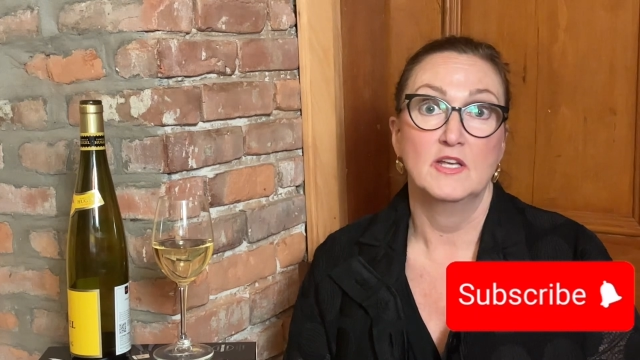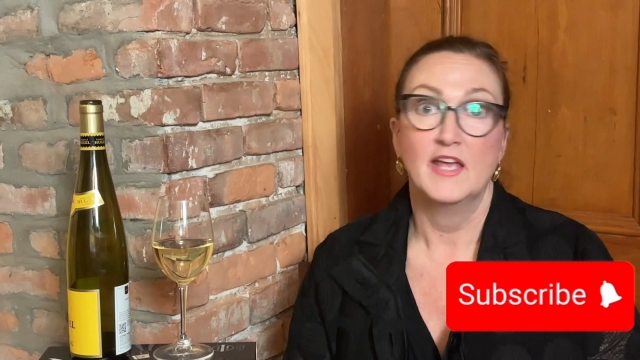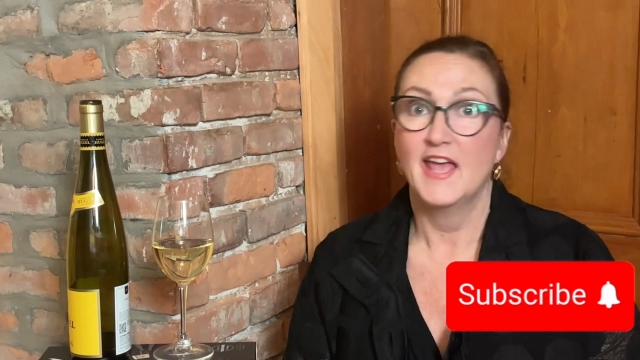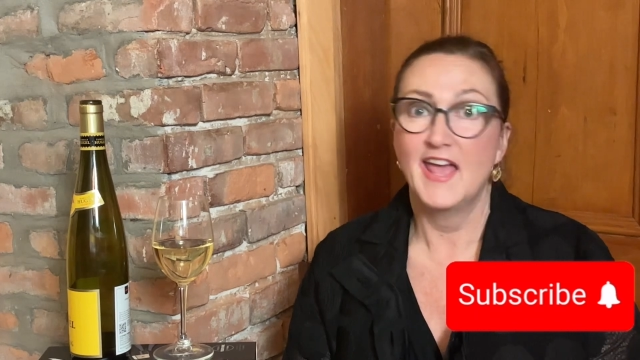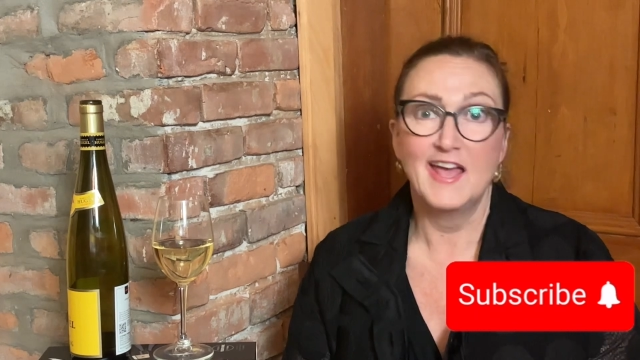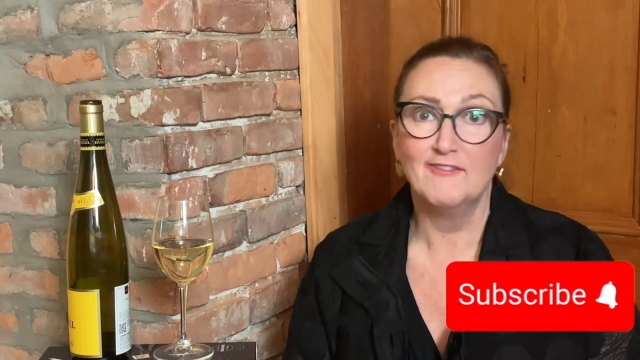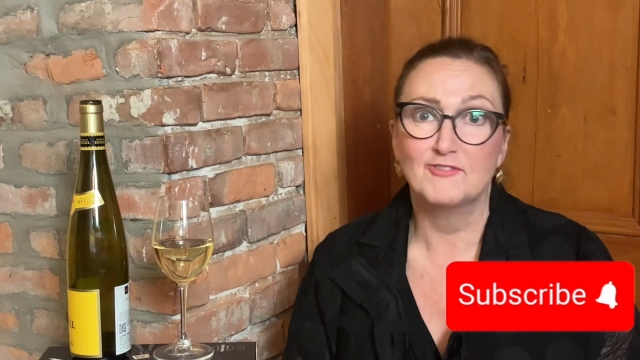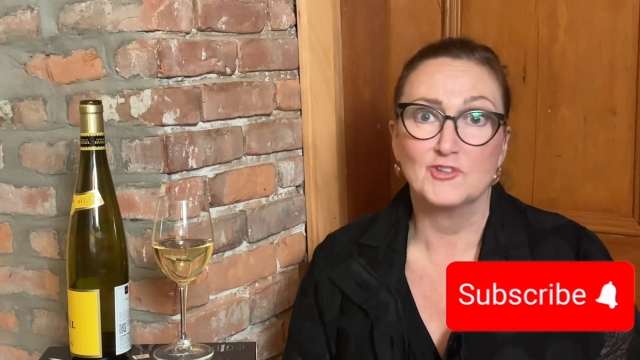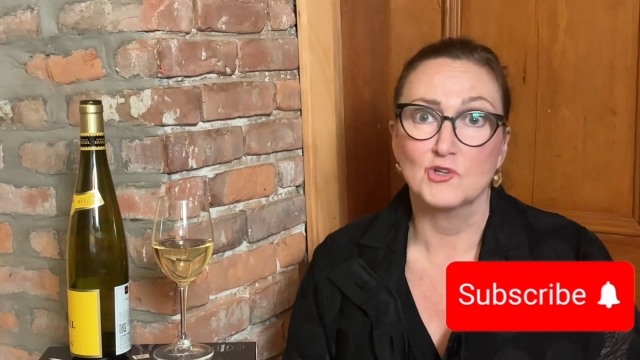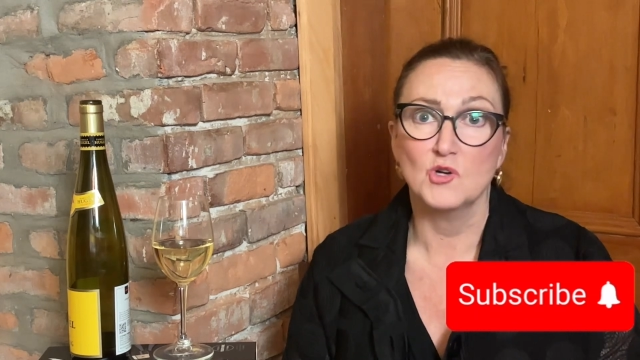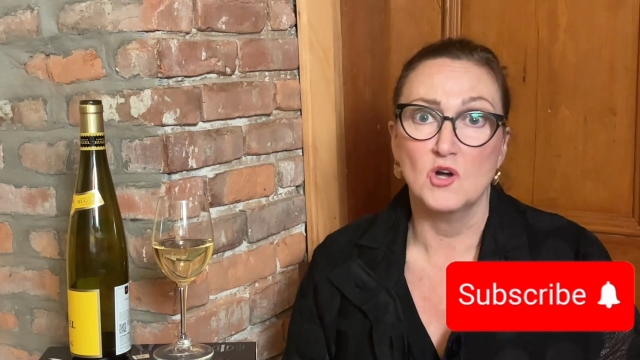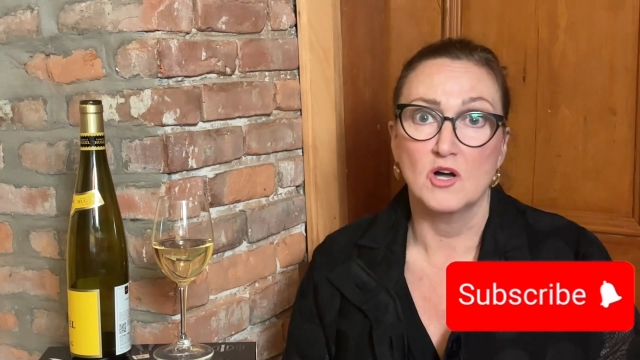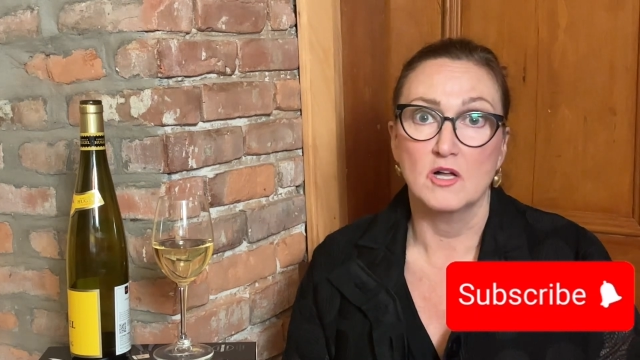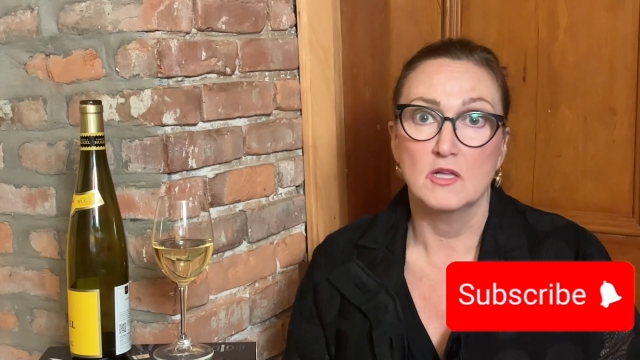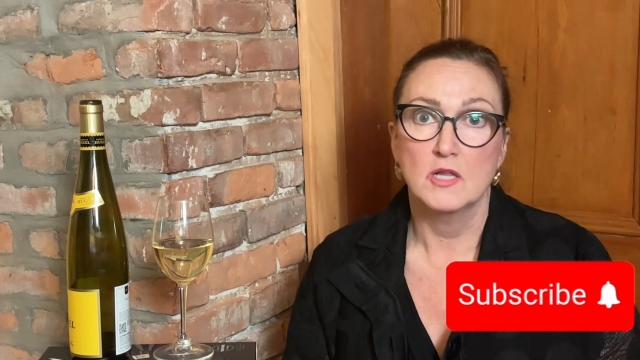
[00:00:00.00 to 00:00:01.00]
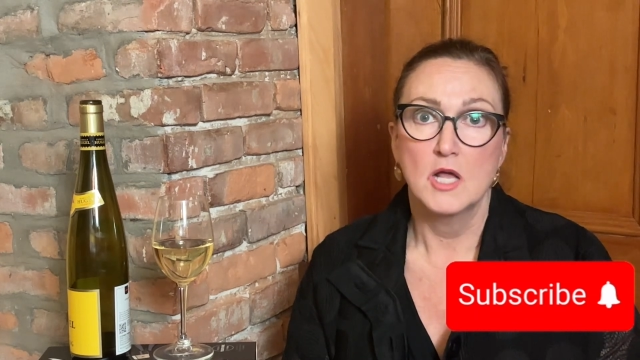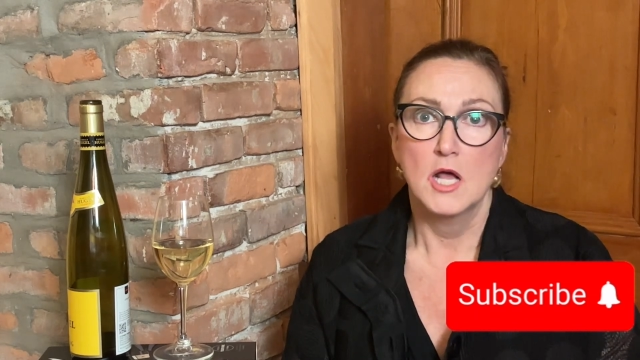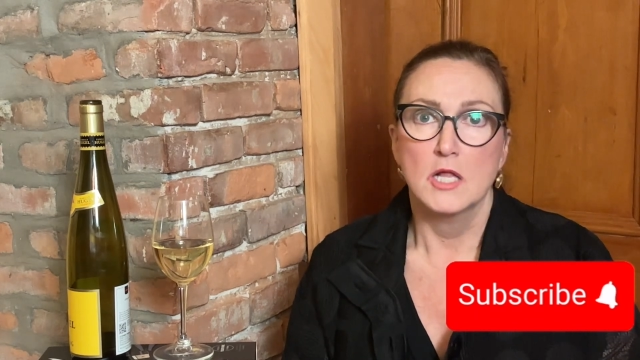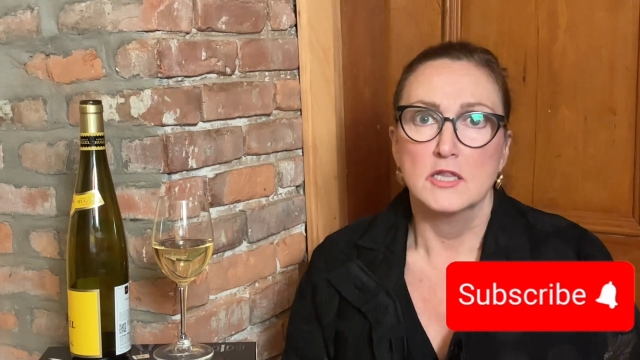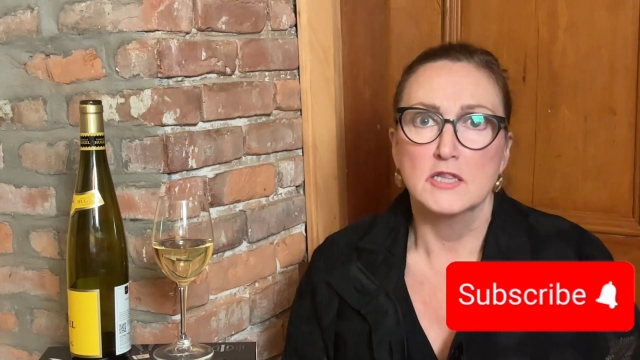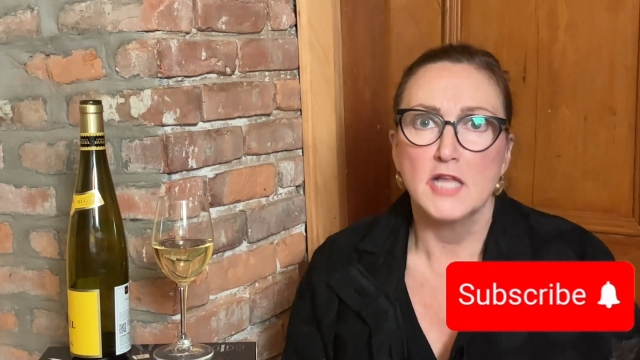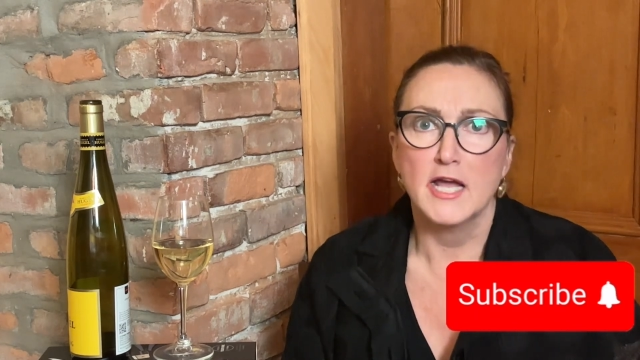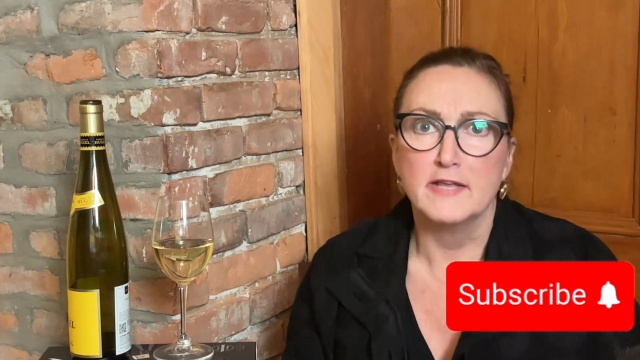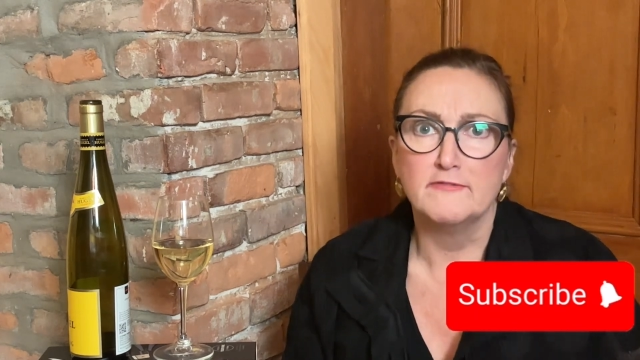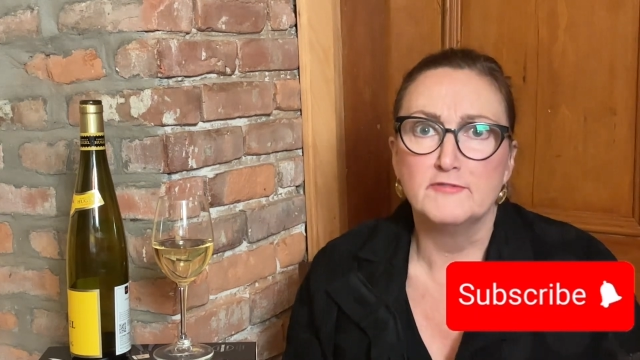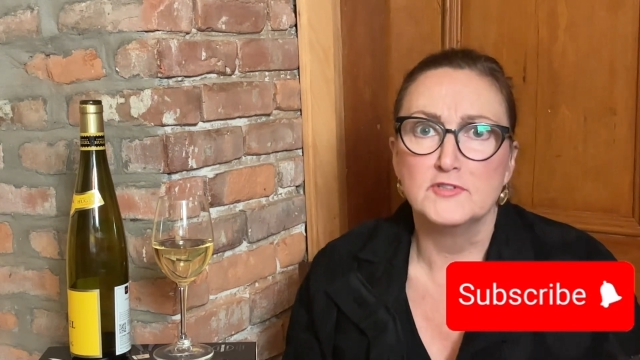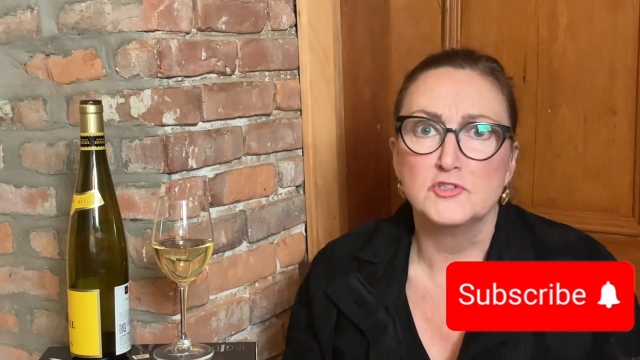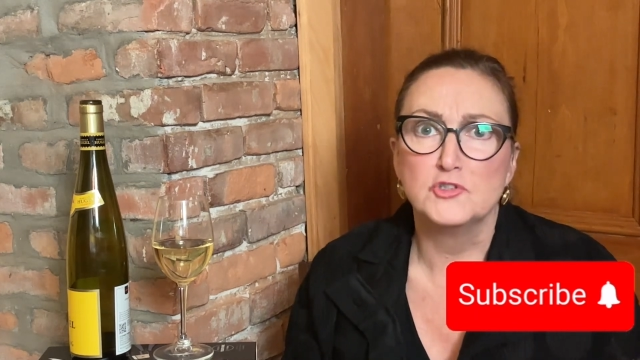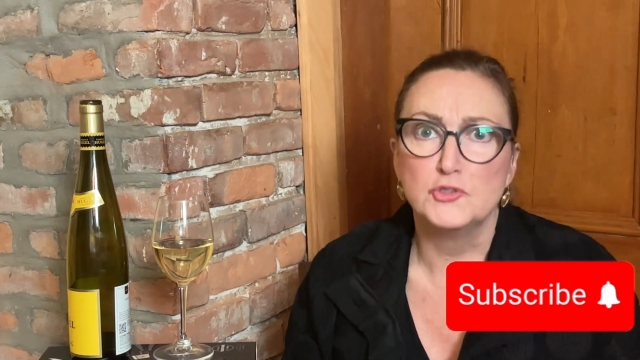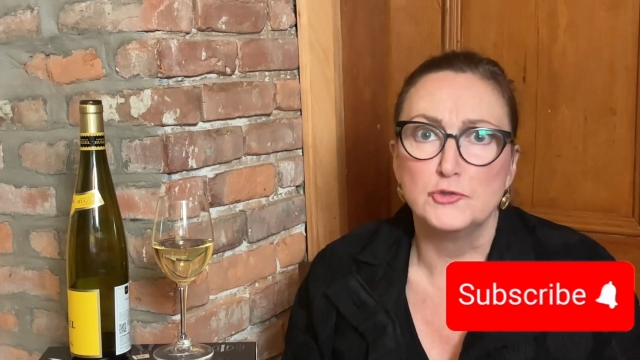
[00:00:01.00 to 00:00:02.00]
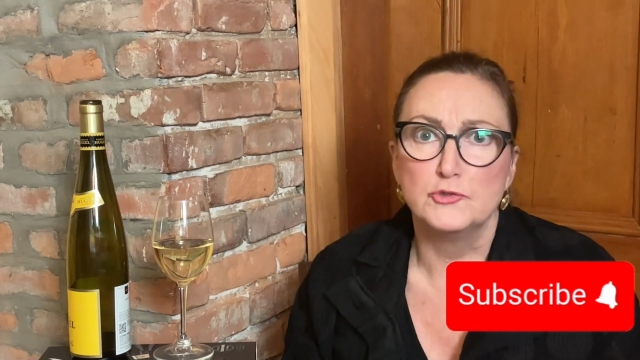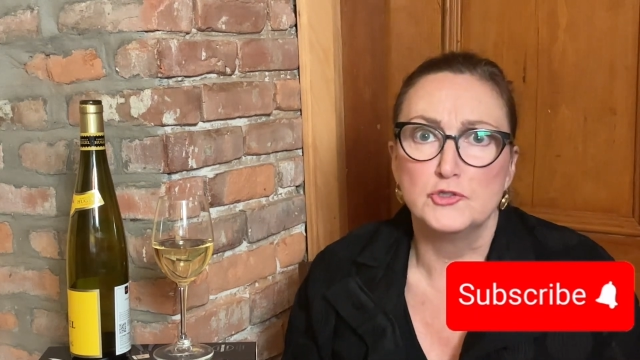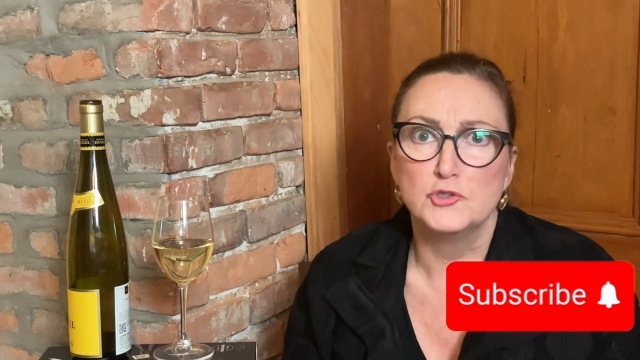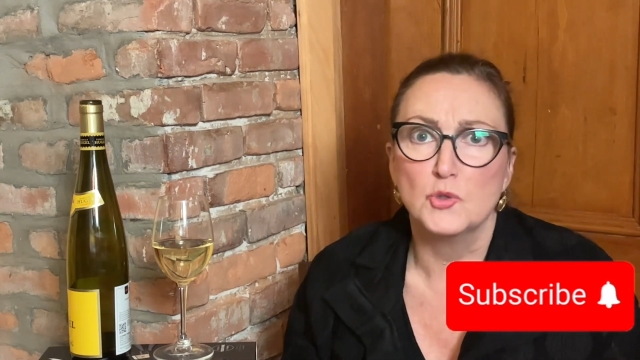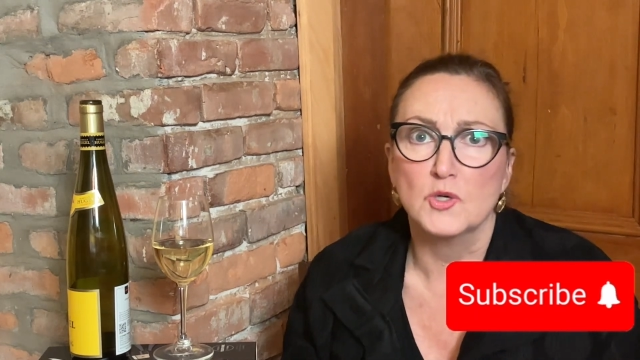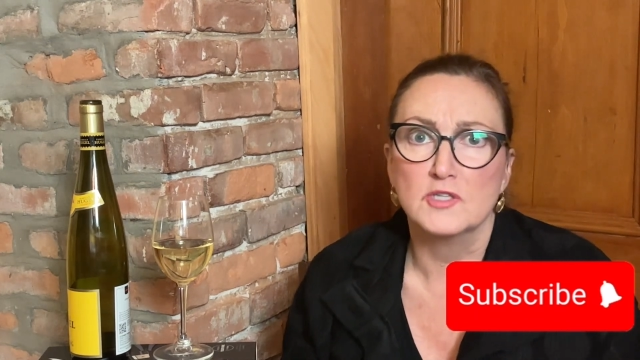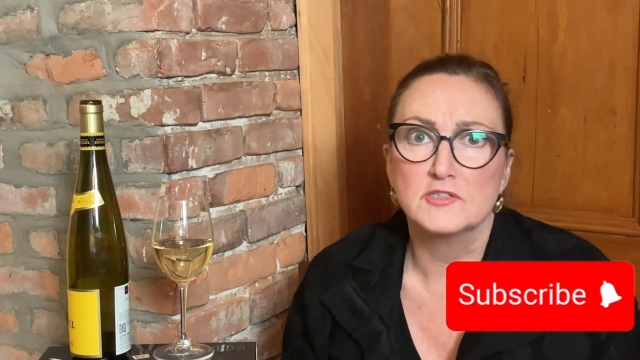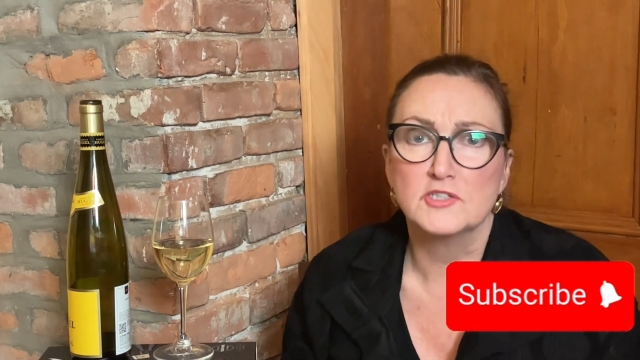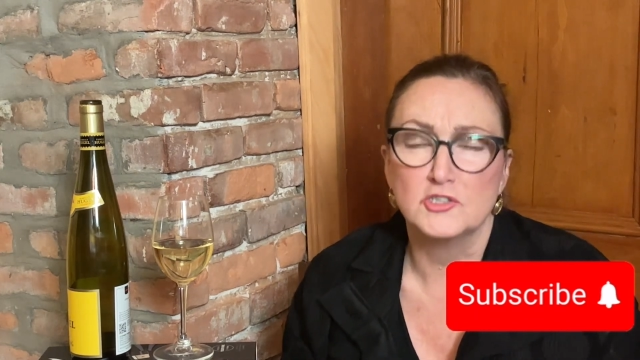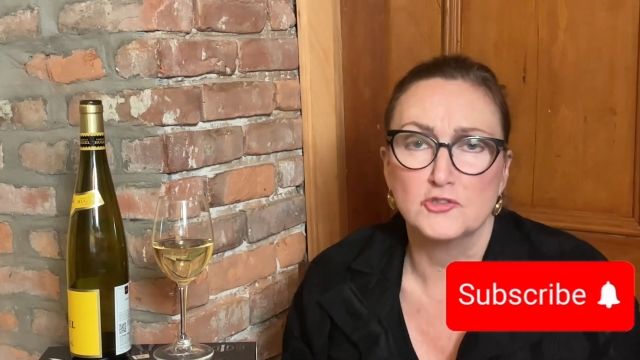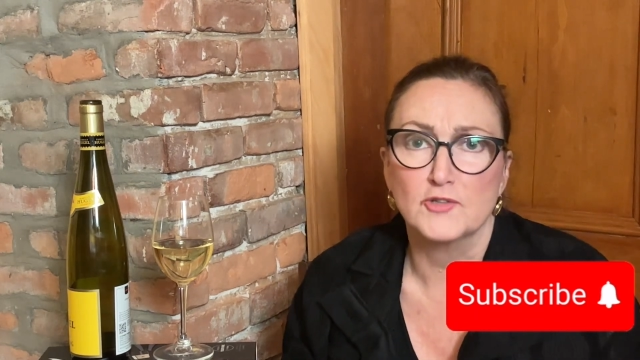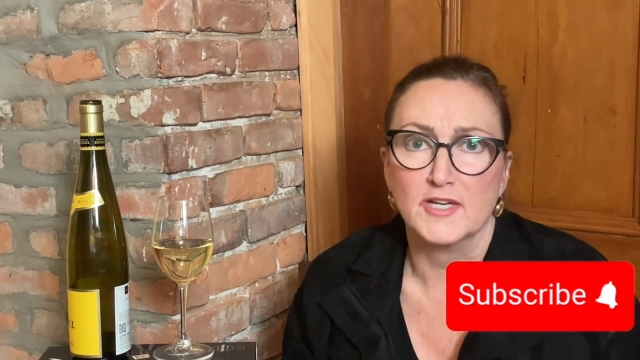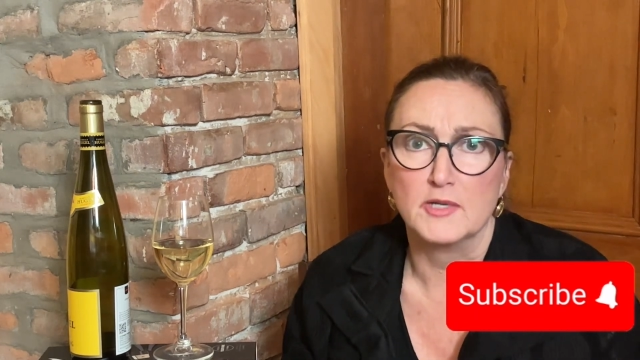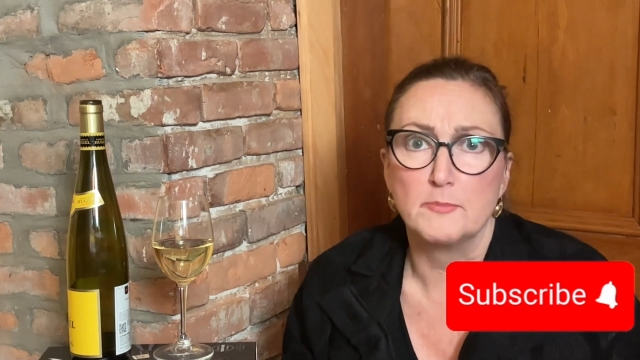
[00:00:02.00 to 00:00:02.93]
After all, life is too short to drink